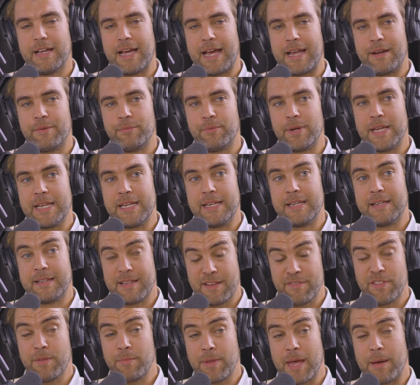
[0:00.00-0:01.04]
and we
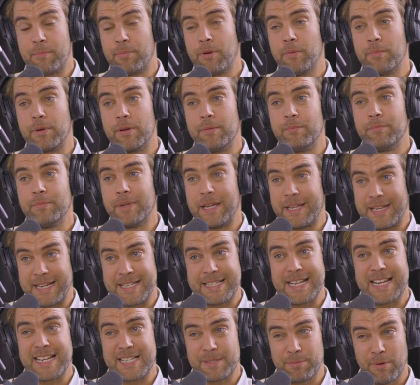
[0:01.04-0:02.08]
give them that problem, and
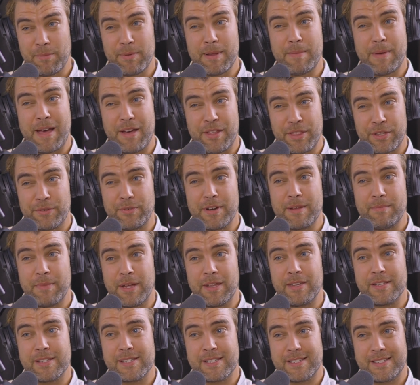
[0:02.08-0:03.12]
it takes probably about 3
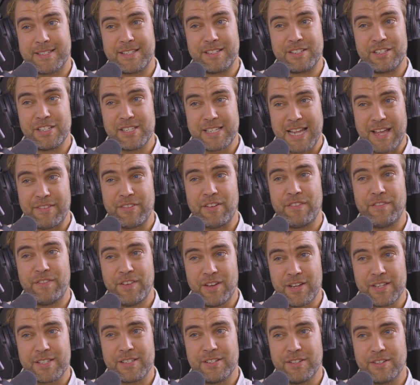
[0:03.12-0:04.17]
months to just have a
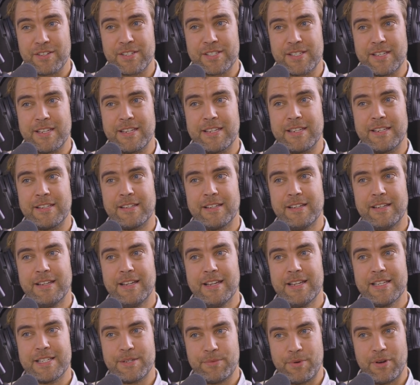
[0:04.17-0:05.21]
first look see
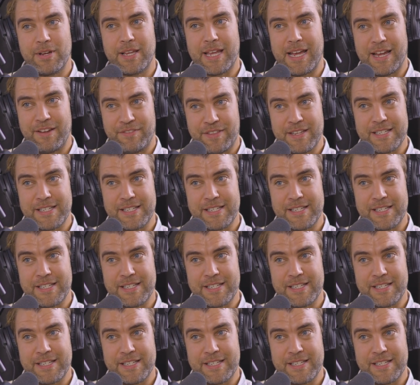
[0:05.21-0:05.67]
to work out if